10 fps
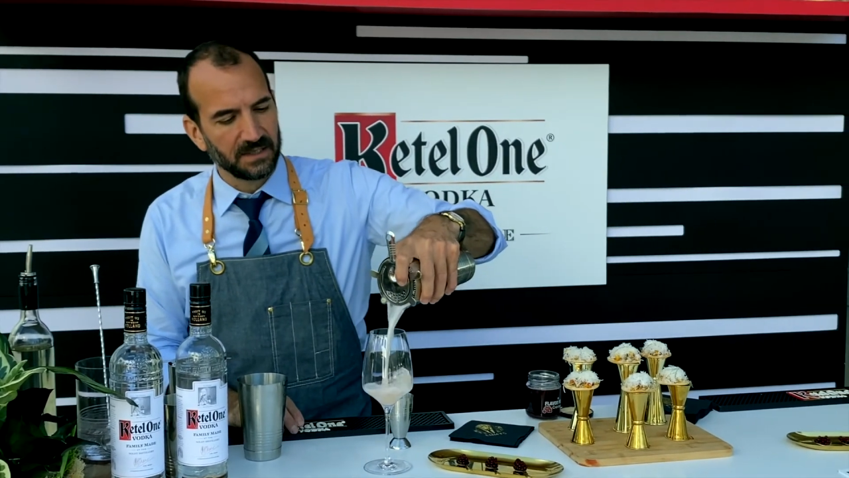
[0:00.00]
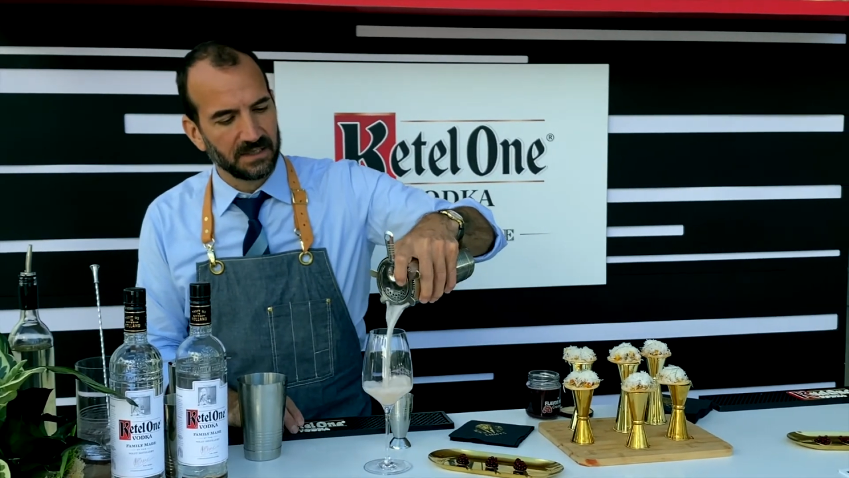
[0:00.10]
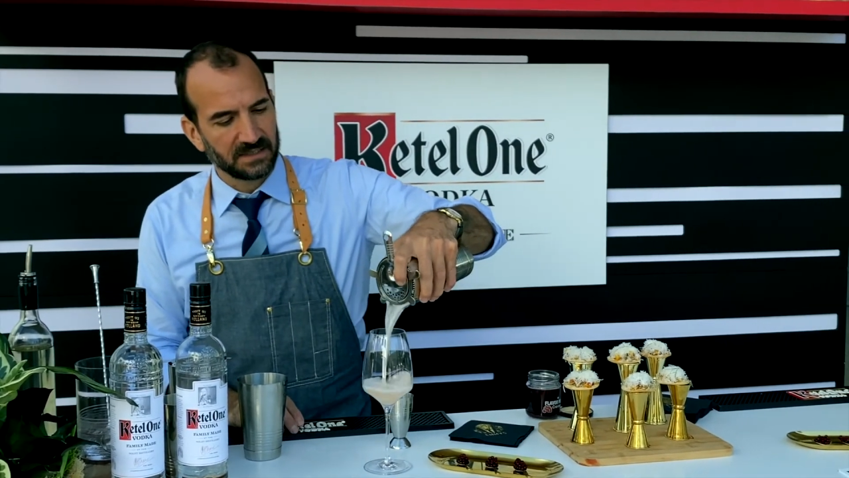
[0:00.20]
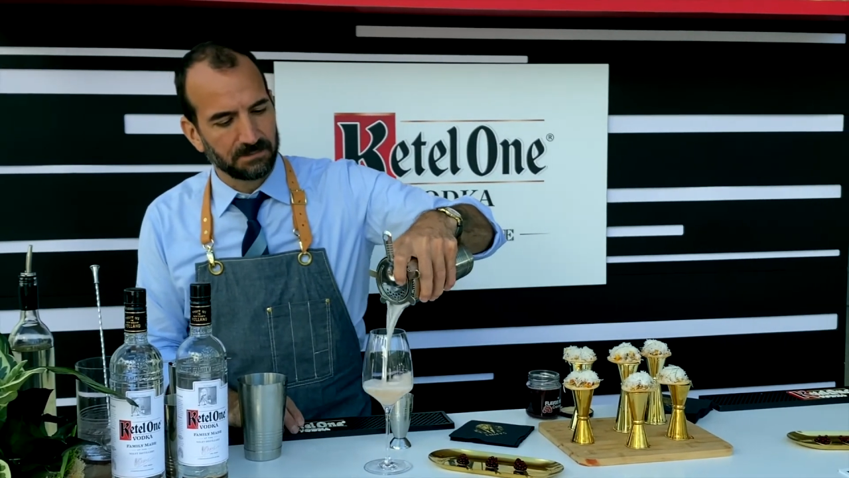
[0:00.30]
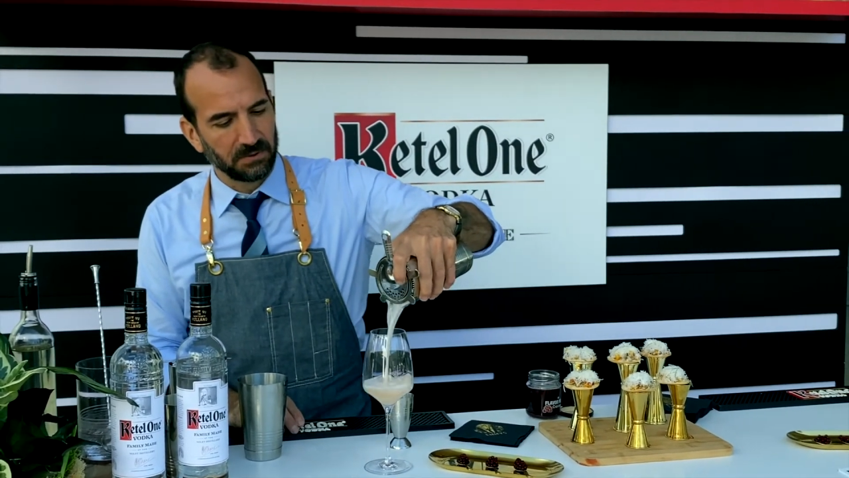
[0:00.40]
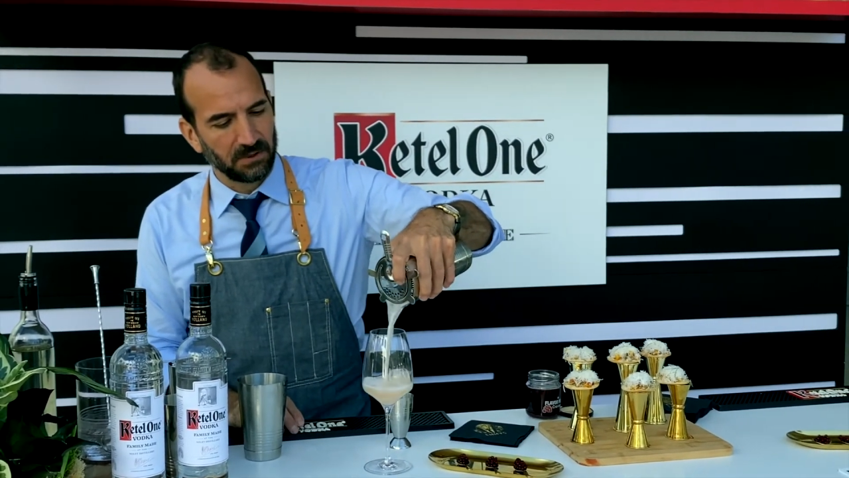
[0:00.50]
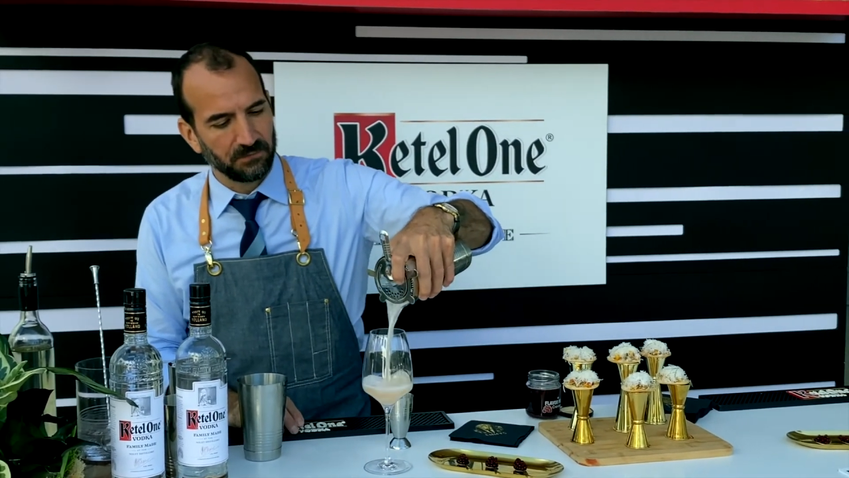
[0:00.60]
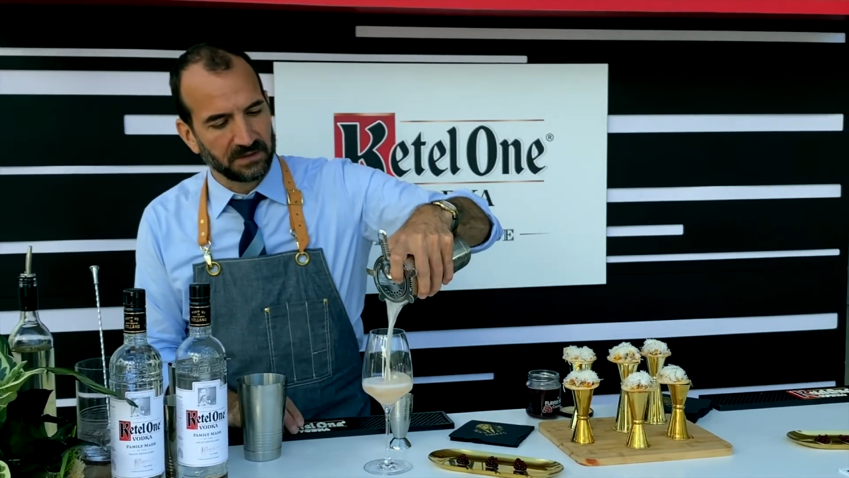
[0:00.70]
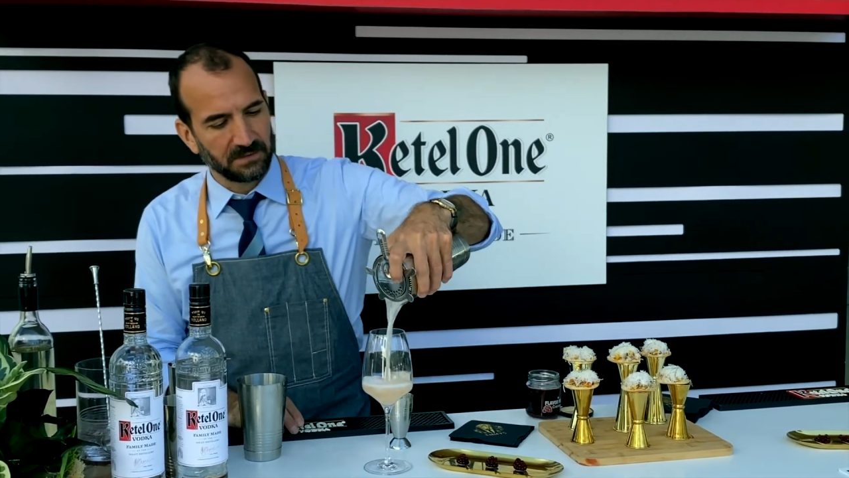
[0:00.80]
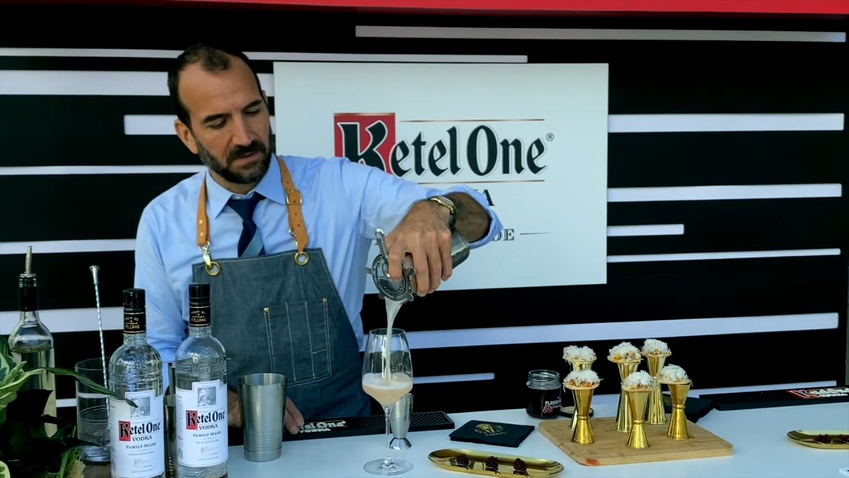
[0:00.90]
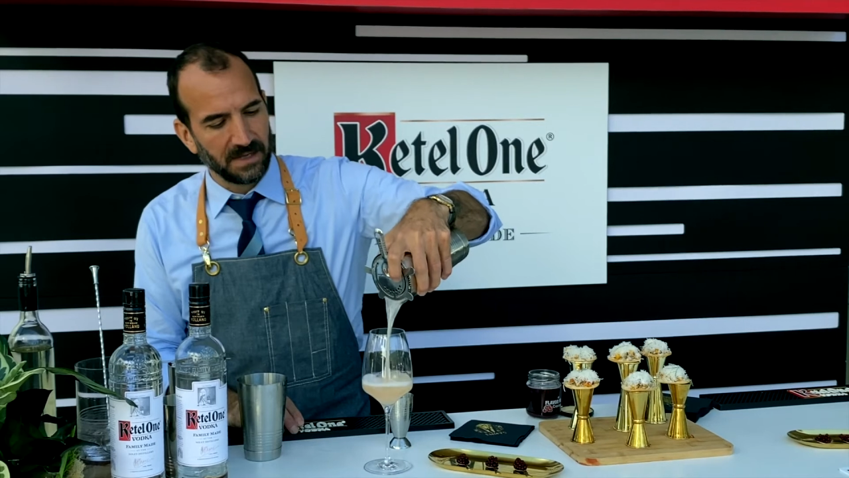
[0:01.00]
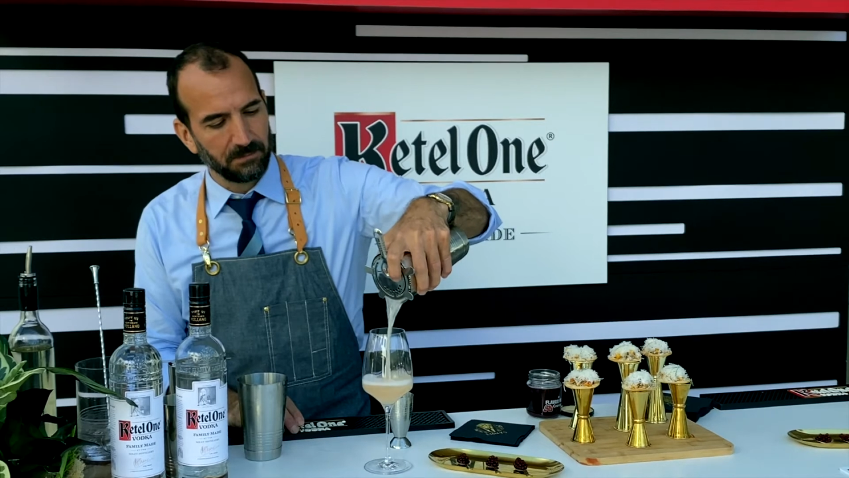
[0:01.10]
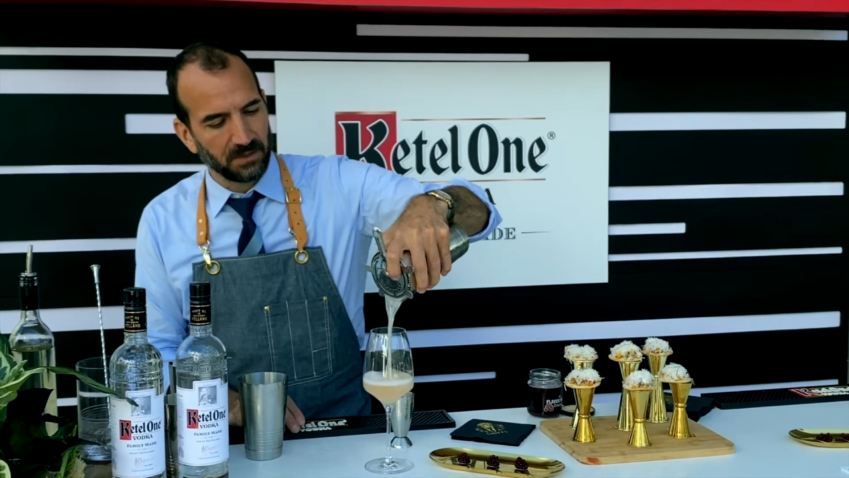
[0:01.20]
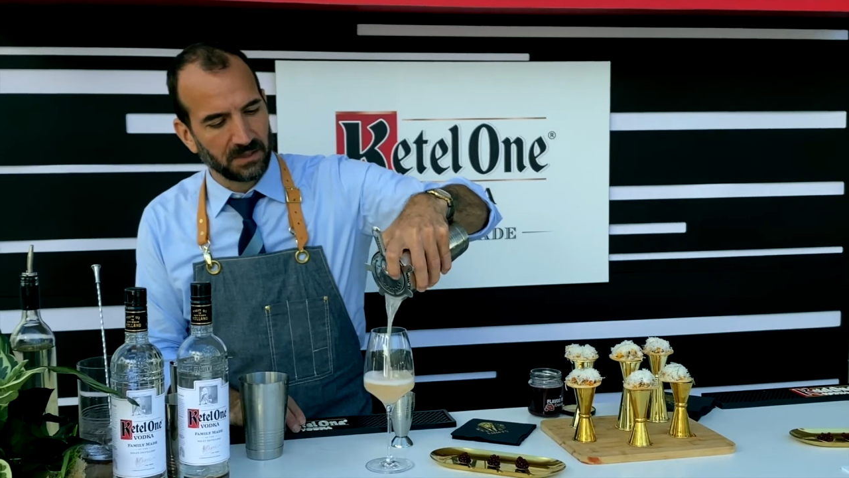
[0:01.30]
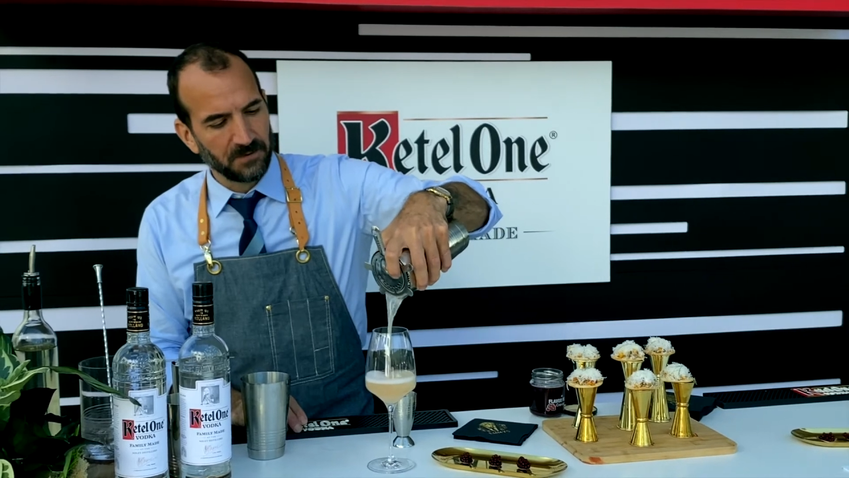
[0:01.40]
is perfect in my book.